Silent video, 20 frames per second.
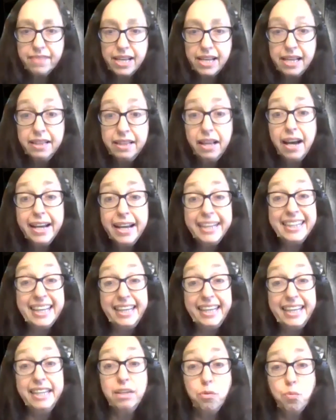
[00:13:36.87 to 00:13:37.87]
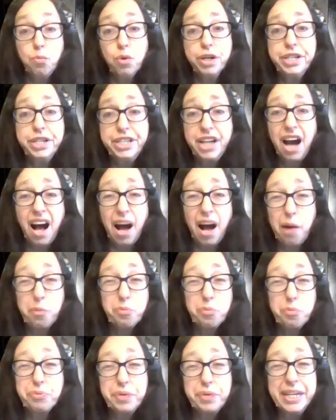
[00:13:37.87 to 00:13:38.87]
Lion King were not
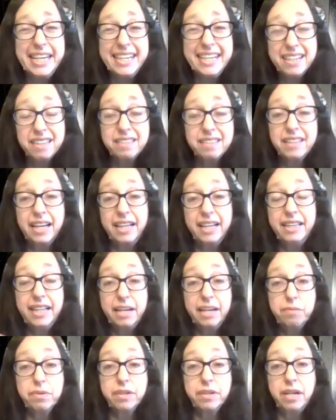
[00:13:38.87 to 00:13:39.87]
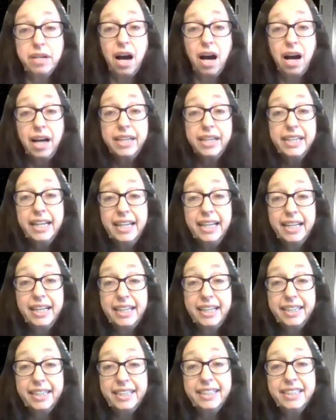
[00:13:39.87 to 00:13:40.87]
real, and they were not,
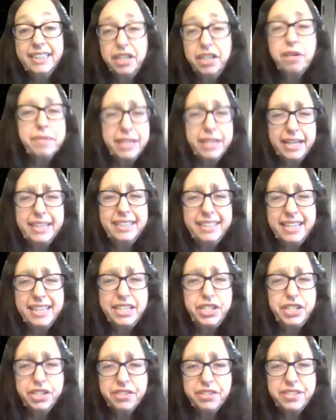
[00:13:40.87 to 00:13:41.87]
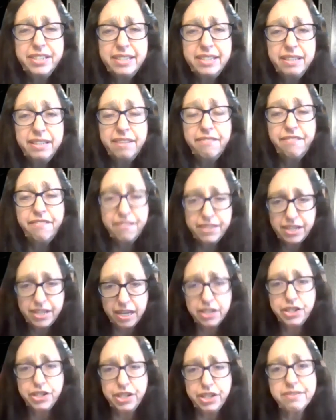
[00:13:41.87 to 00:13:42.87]
they just didn't
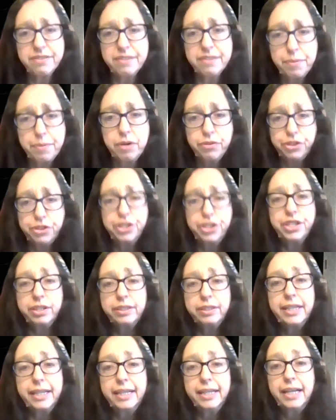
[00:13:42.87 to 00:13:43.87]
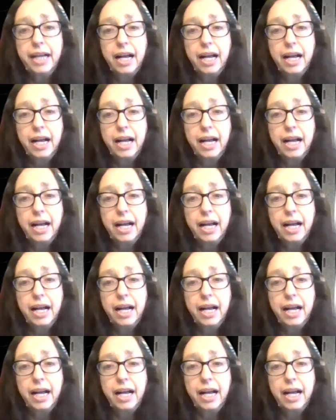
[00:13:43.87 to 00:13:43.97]
touch us emotionally.